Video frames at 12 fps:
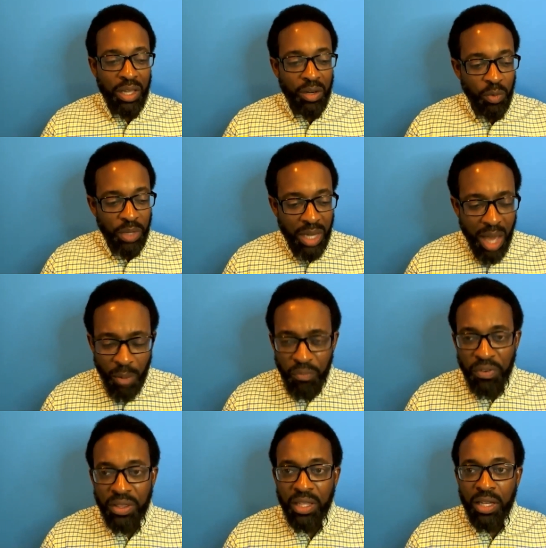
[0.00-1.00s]
we
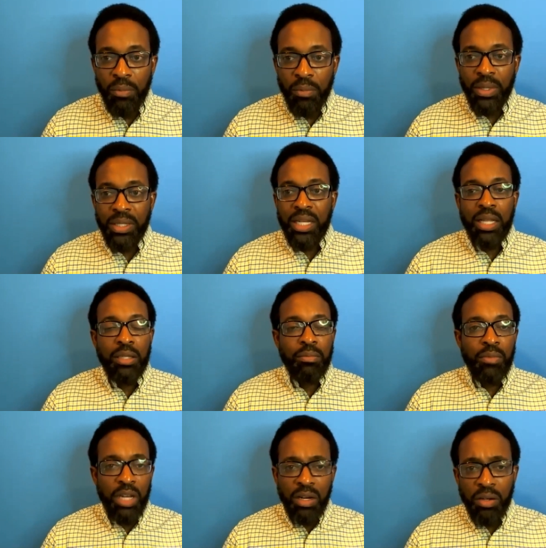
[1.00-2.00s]
comfort them and tell
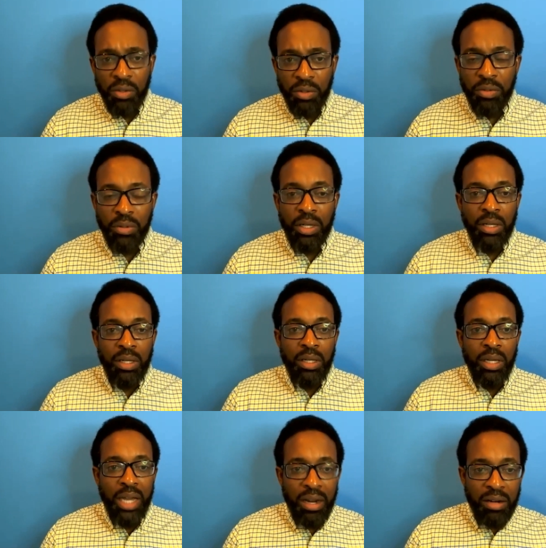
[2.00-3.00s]
them, no,
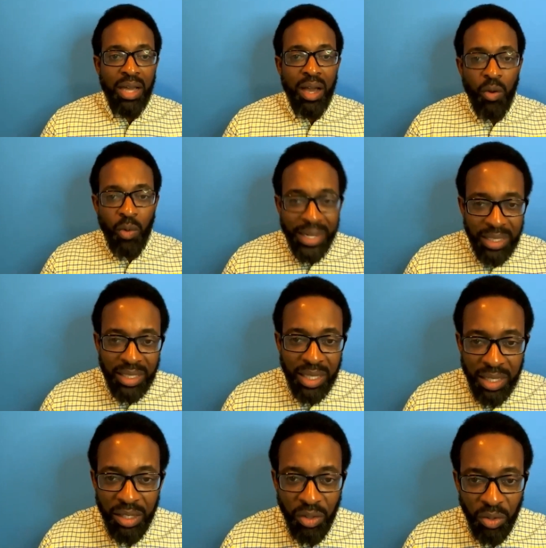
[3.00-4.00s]
here's how I
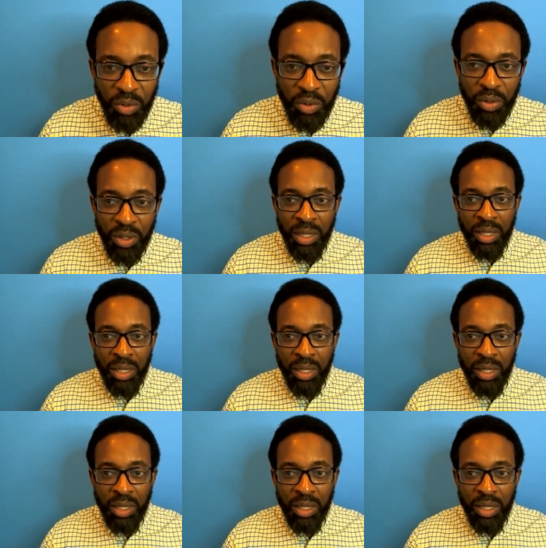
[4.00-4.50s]
see you.